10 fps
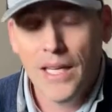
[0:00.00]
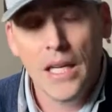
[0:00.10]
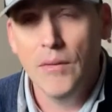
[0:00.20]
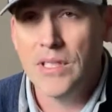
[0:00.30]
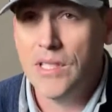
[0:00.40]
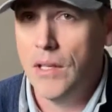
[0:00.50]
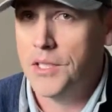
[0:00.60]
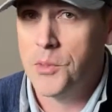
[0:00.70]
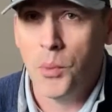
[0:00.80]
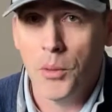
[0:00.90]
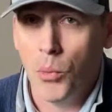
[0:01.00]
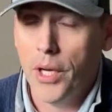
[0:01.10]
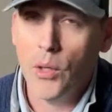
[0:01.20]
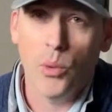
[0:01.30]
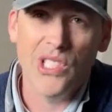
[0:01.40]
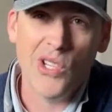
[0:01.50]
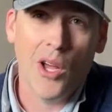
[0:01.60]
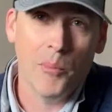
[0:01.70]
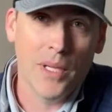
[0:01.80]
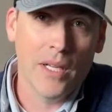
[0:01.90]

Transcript: Even still, on spring break, we saw it